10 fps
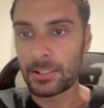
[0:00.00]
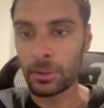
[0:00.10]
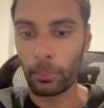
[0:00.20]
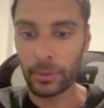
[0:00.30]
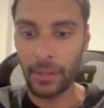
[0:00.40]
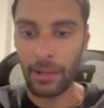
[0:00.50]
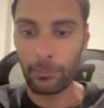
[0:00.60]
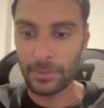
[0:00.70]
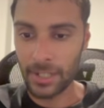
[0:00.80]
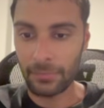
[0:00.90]

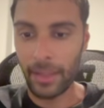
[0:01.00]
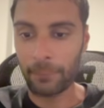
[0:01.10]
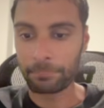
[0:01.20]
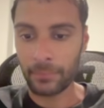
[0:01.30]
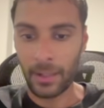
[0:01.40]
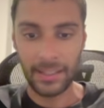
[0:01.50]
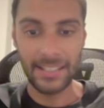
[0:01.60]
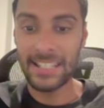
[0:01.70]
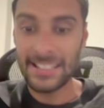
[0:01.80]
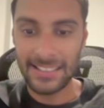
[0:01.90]
once you have that, an
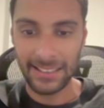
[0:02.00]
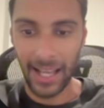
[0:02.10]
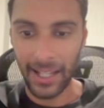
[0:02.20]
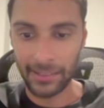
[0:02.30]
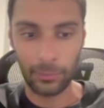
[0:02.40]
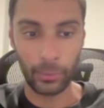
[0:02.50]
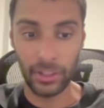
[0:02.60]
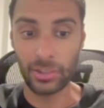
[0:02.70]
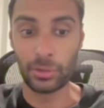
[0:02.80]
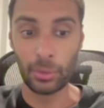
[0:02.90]
easy line of what you
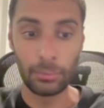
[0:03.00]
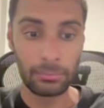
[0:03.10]
can do.